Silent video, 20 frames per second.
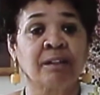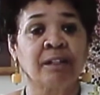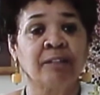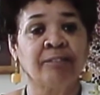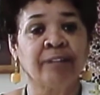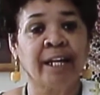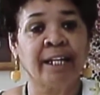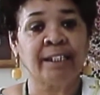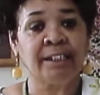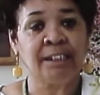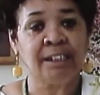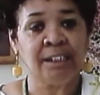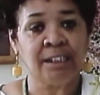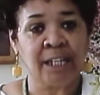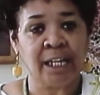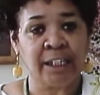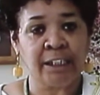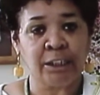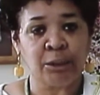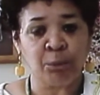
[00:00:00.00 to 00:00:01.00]
of
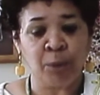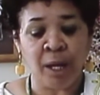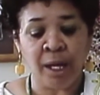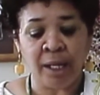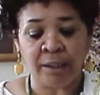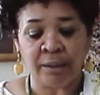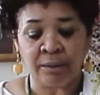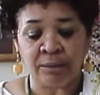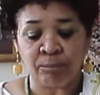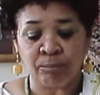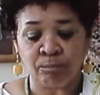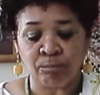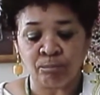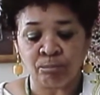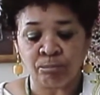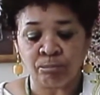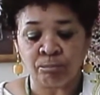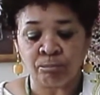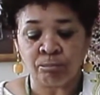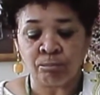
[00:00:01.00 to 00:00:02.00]
1991.
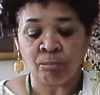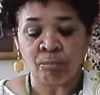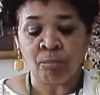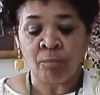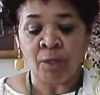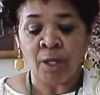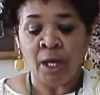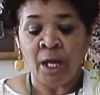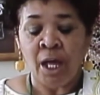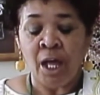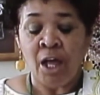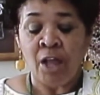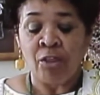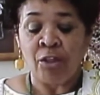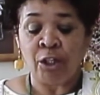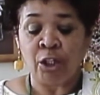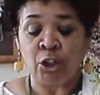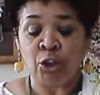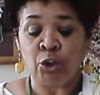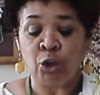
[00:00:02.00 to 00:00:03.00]

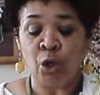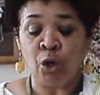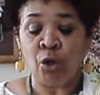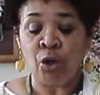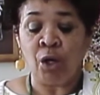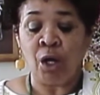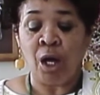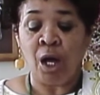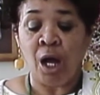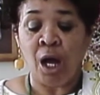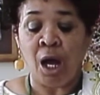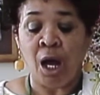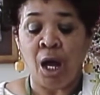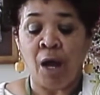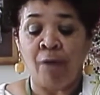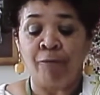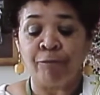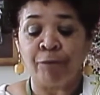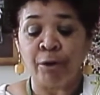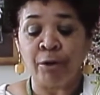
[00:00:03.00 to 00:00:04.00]
The controller
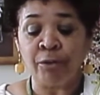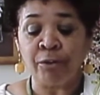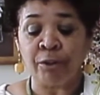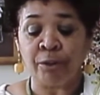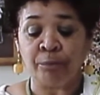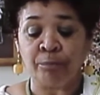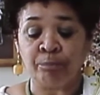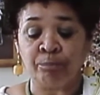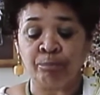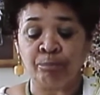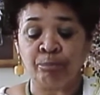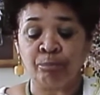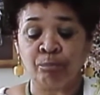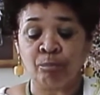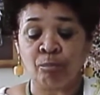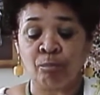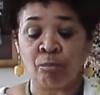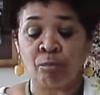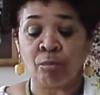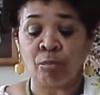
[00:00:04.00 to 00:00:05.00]
further
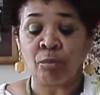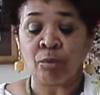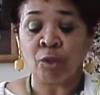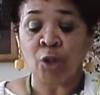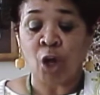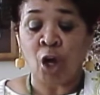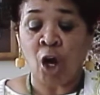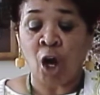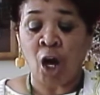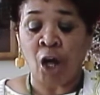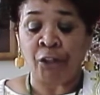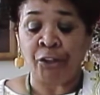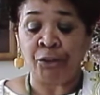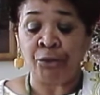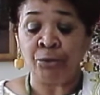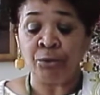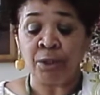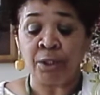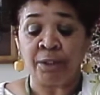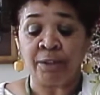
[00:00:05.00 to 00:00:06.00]

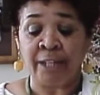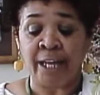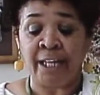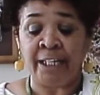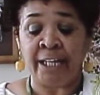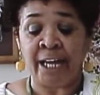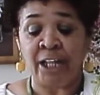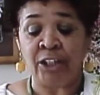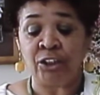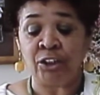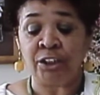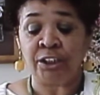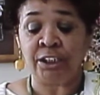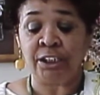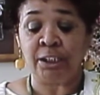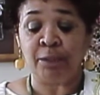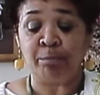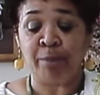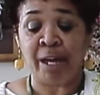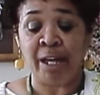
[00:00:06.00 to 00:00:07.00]
argued that National
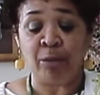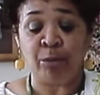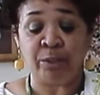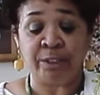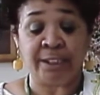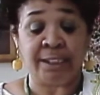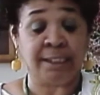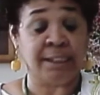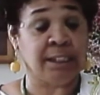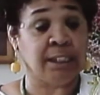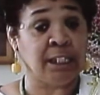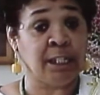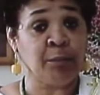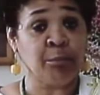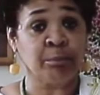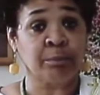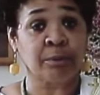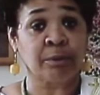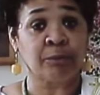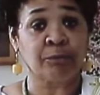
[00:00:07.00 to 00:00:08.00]
City Bank was
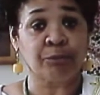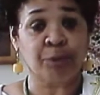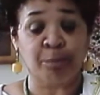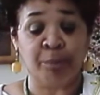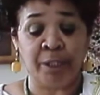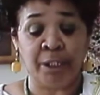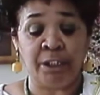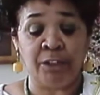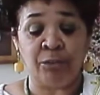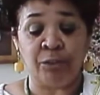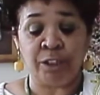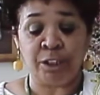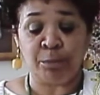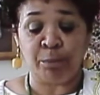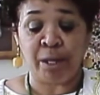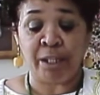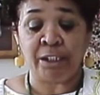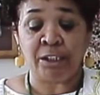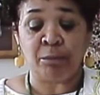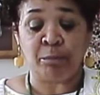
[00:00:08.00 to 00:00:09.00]
exempt from any
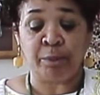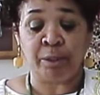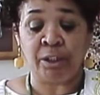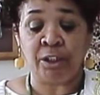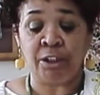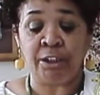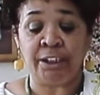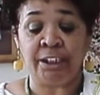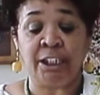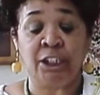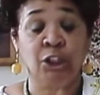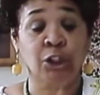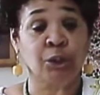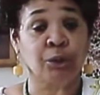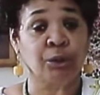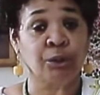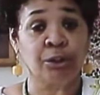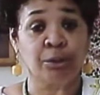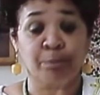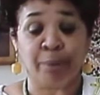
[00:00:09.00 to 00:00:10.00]
responsibility
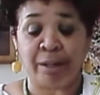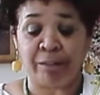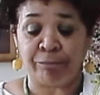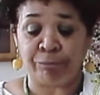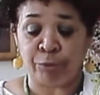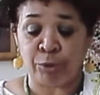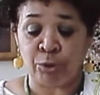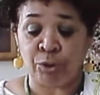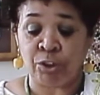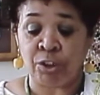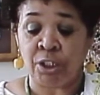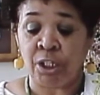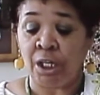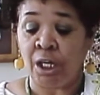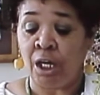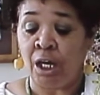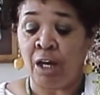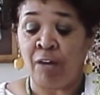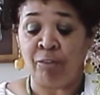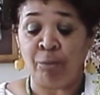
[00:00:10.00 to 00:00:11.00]
incurred by First
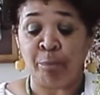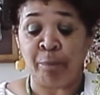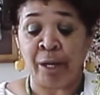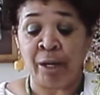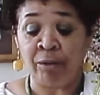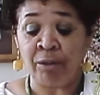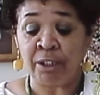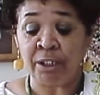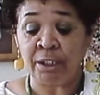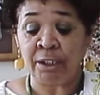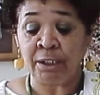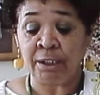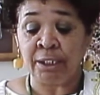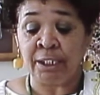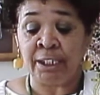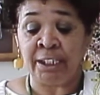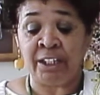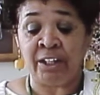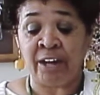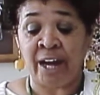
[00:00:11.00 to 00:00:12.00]
of America
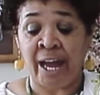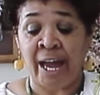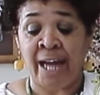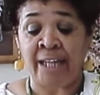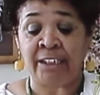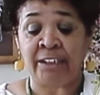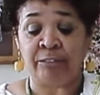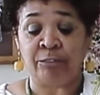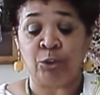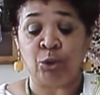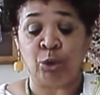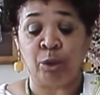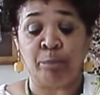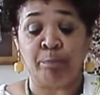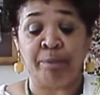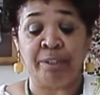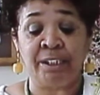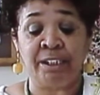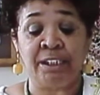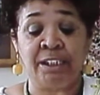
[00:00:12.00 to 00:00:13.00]
in their act of doing
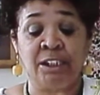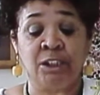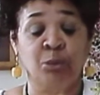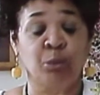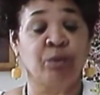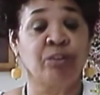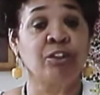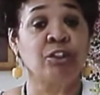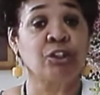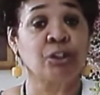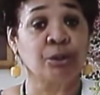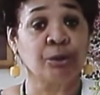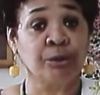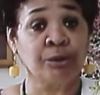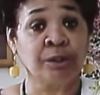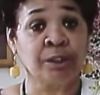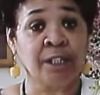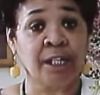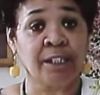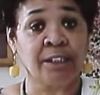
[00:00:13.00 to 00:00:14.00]
business with
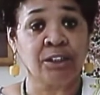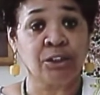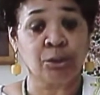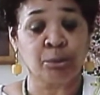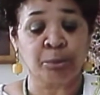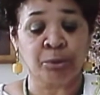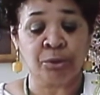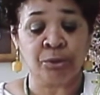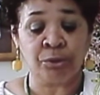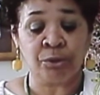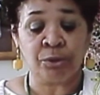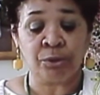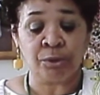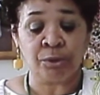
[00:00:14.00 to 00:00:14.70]
certain customers